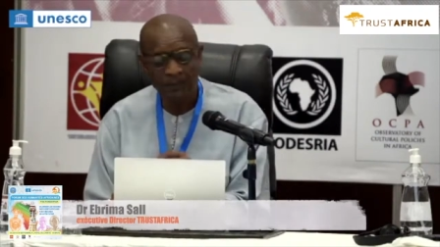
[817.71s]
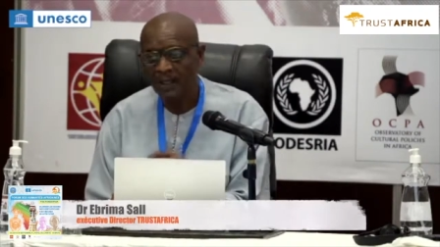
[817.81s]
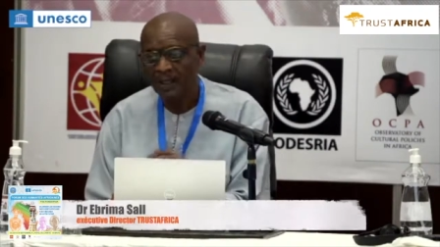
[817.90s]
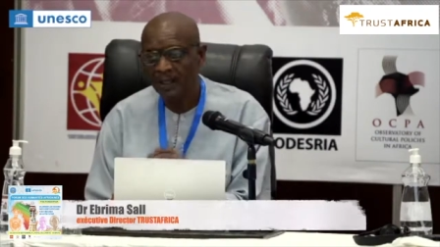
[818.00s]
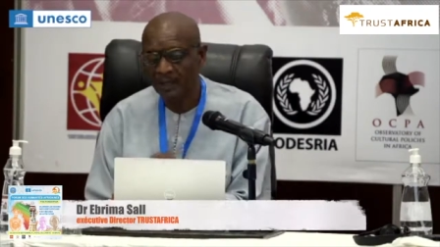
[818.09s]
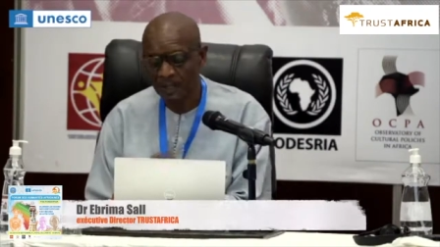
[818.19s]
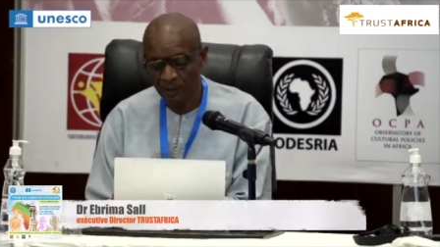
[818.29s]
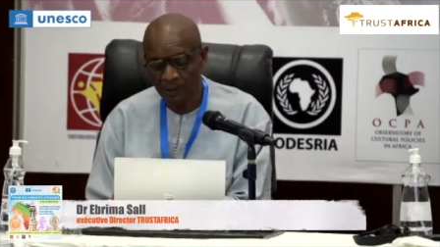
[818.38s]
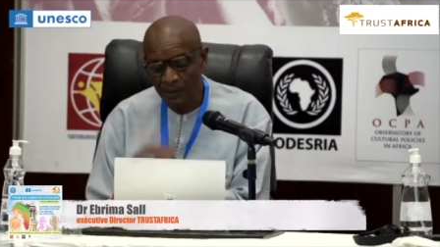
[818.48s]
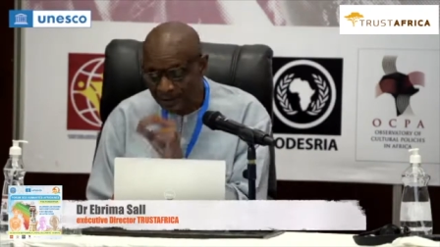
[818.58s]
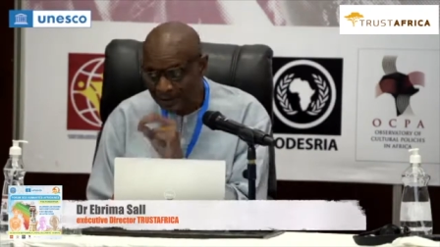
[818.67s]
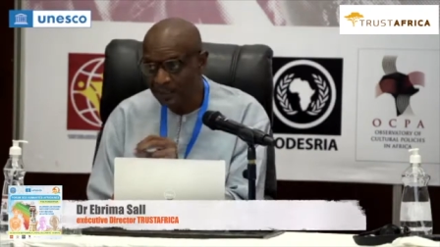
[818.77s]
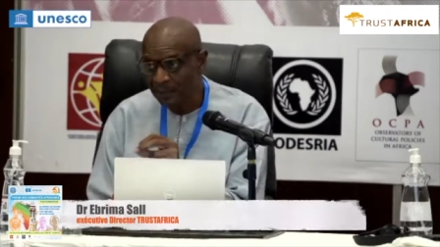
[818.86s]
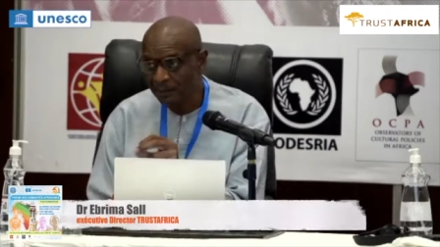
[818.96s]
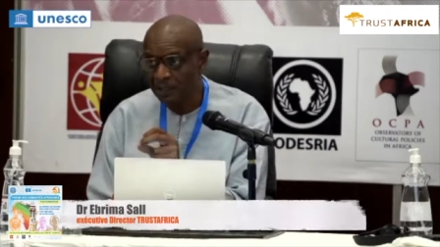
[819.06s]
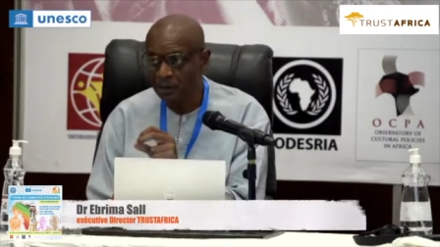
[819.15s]
Uh, what you say
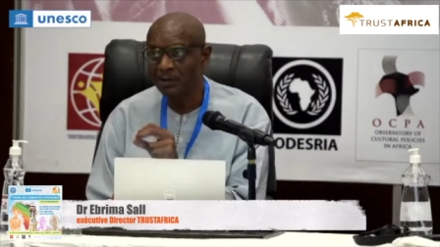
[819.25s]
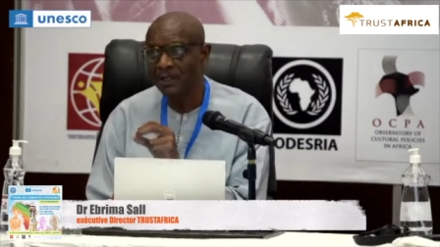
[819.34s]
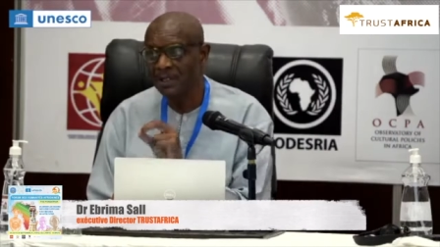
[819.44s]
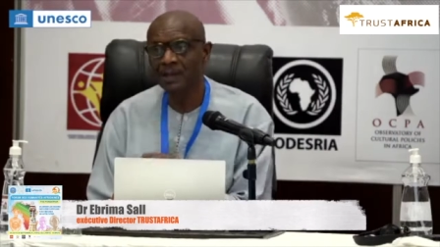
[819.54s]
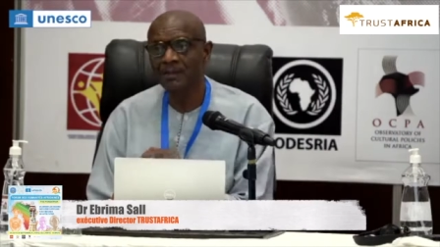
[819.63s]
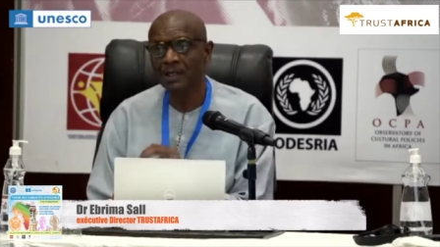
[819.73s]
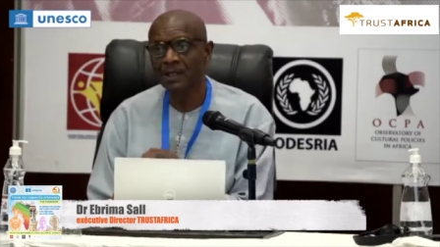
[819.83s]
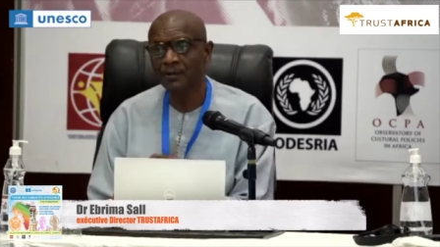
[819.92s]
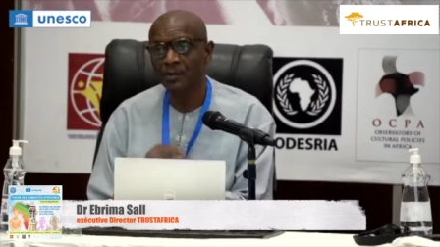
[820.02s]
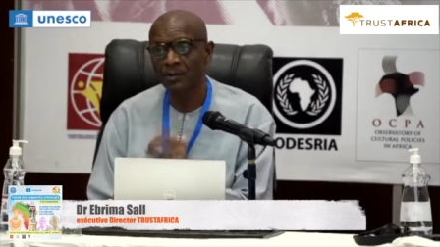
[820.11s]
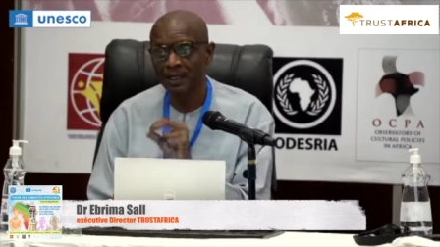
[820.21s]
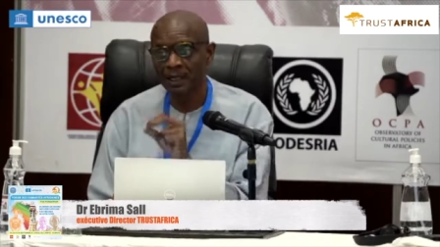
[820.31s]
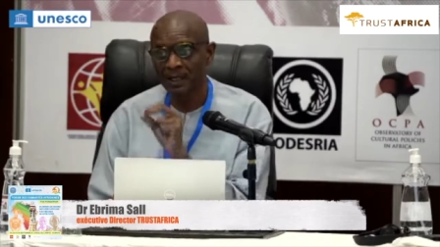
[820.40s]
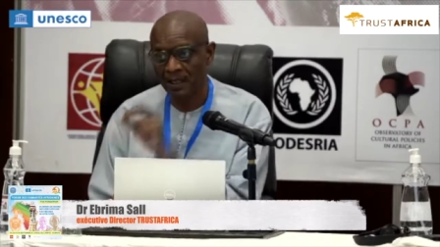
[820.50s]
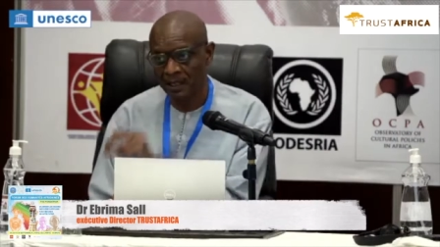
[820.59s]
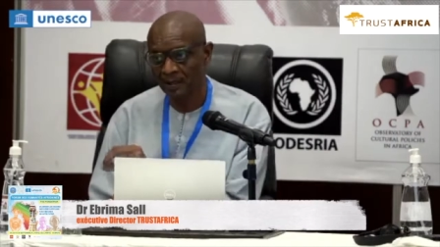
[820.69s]
may not be the same thing if you speak in a
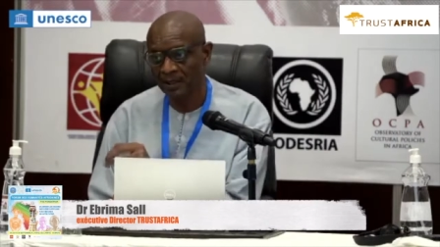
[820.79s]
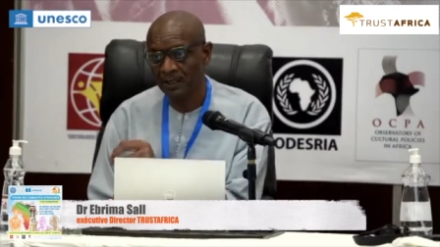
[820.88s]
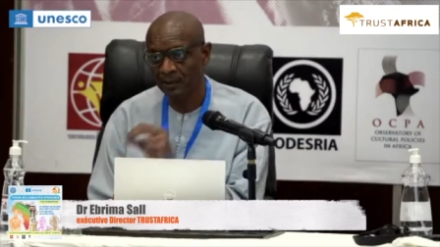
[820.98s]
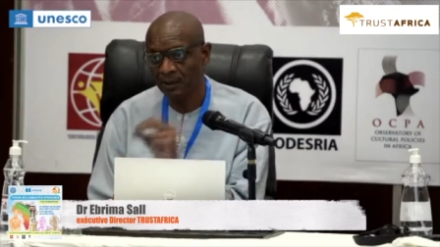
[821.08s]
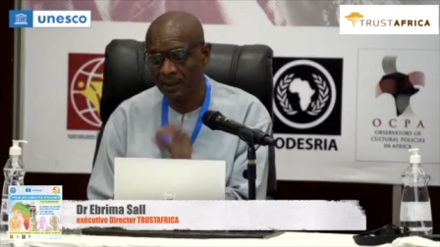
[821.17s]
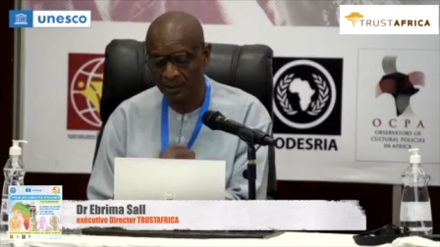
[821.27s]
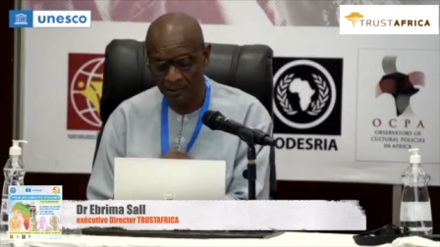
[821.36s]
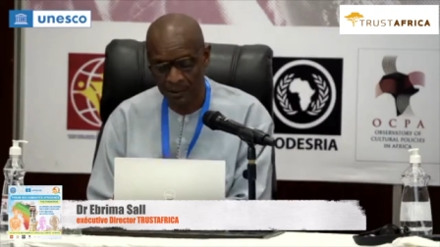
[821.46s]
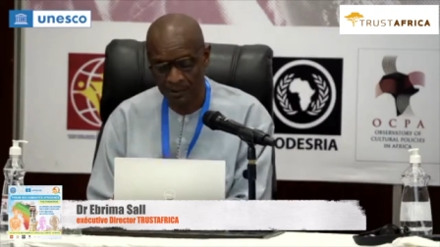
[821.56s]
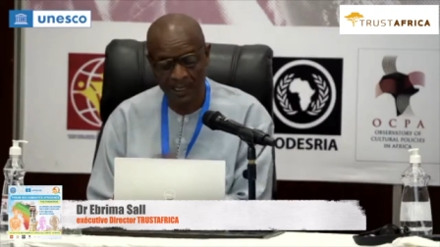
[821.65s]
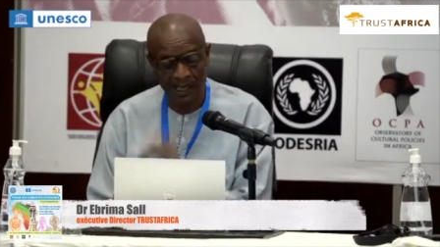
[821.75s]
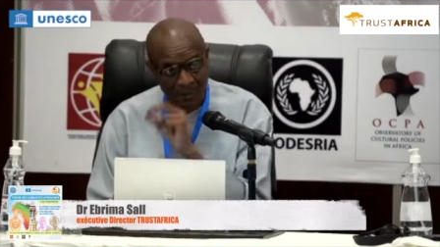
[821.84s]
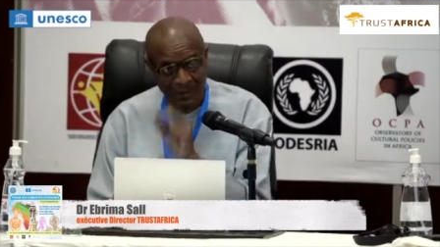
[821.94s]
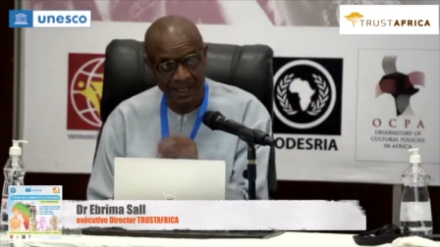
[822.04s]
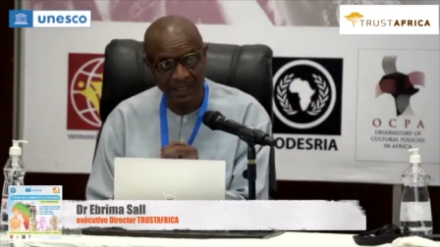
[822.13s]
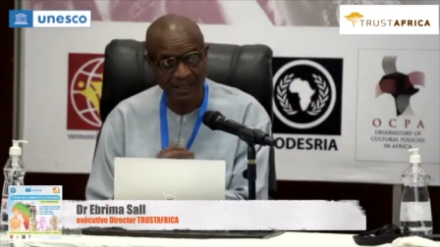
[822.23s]
language and not and the other, and how you say
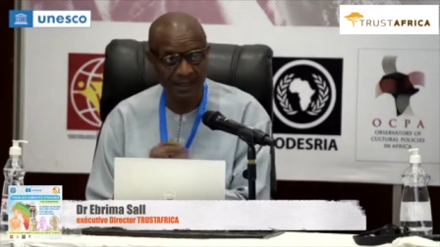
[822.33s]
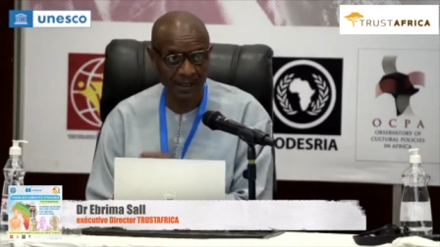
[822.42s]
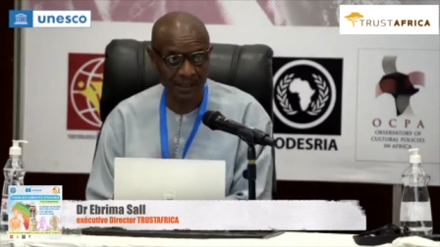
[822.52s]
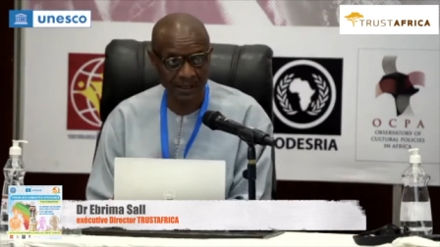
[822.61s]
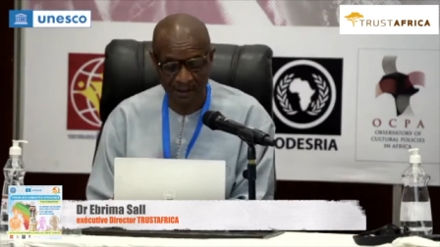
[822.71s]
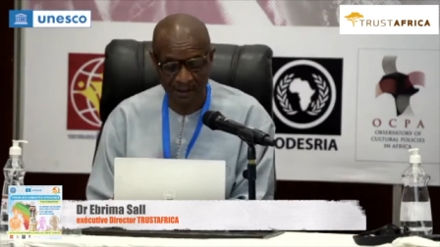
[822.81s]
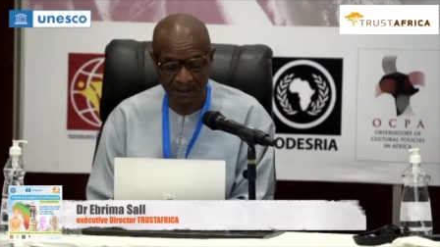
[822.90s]
it is certainly different.